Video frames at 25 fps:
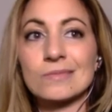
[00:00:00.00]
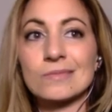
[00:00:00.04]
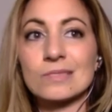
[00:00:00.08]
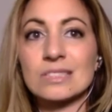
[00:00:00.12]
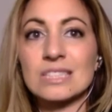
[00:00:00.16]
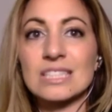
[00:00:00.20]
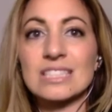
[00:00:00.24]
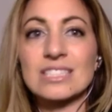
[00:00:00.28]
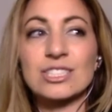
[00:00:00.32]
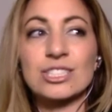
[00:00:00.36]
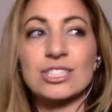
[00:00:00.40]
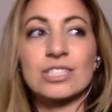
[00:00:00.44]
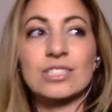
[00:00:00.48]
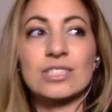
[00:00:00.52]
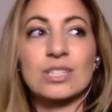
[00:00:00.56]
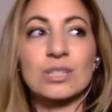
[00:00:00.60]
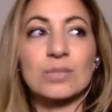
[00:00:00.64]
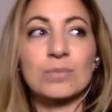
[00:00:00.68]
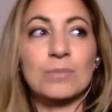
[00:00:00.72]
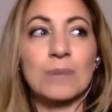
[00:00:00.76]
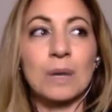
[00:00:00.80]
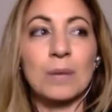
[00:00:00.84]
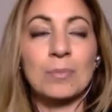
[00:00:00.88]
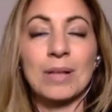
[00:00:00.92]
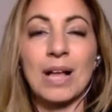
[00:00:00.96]
it's just
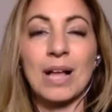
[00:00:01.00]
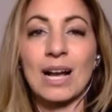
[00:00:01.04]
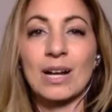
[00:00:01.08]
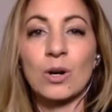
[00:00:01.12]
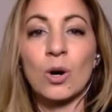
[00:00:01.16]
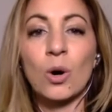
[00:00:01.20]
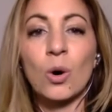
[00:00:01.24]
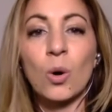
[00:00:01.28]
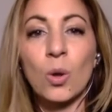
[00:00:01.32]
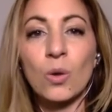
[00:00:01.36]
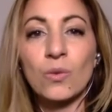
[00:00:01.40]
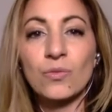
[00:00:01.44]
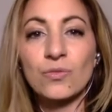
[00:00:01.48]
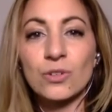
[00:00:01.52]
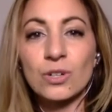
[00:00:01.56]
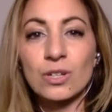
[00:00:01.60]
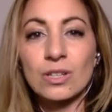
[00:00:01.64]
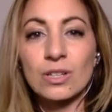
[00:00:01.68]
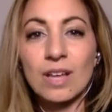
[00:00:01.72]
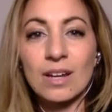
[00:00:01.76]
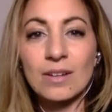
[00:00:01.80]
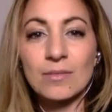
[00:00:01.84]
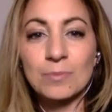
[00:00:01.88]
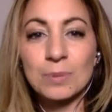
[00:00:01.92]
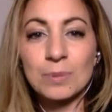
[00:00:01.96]
a black hole for a
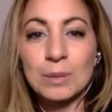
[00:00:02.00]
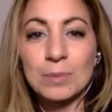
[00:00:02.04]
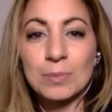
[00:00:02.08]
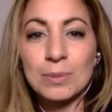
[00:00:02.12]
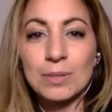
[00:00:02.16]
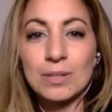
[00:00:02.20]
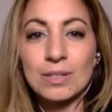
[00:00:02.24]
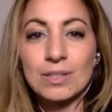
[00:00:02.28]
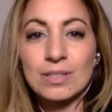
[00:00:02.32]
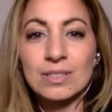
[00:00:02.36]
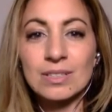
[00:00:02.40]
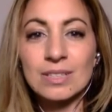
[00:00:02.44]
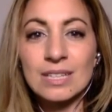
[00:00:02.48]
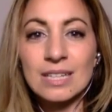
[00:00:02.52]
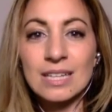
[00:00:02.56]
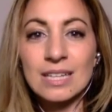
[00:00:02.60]
lot of people.